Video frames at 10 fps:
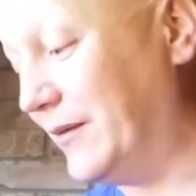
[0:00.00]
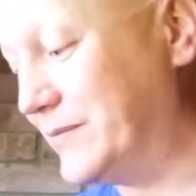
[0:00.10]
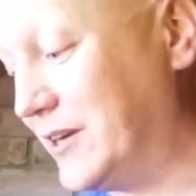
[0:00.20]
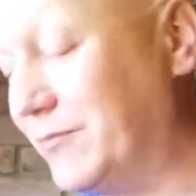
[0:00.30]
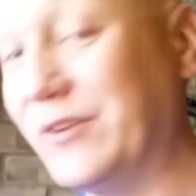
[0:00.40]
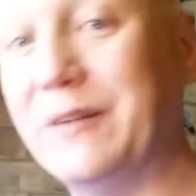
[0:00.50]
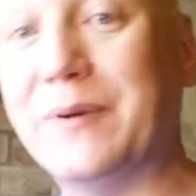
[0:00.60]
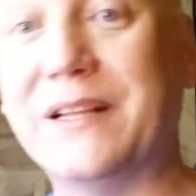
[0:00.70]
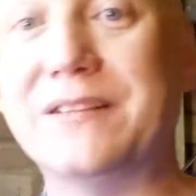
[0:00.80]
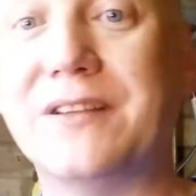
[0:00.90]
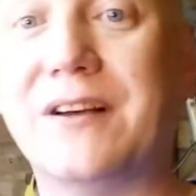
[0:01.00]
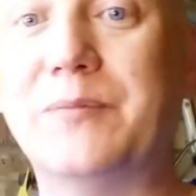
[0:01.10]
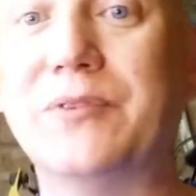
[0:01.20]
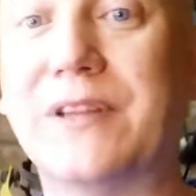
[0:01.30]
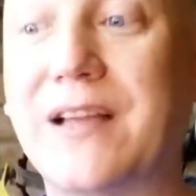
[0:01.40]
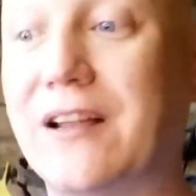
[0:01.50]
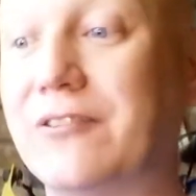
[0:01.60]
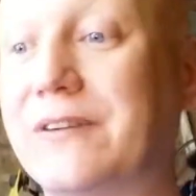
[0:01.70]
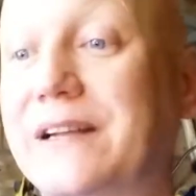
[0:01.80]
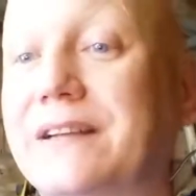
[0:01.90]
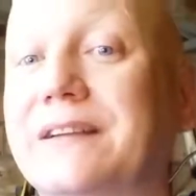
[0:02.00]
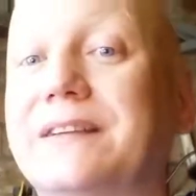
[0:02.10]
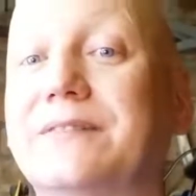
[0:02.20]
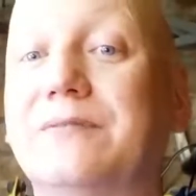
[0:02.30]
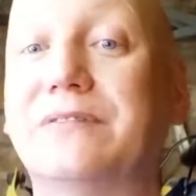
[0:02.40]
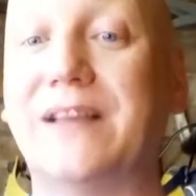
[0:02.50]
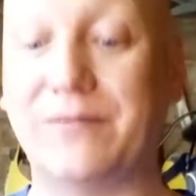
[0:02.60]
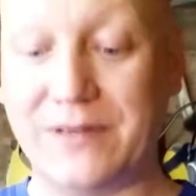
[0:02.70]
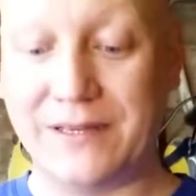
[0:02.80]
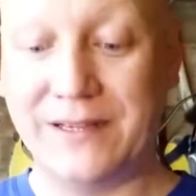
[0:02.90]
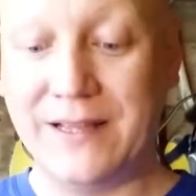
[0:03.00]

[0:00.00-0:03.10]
So I'm really pleased that I put the colour in with that one.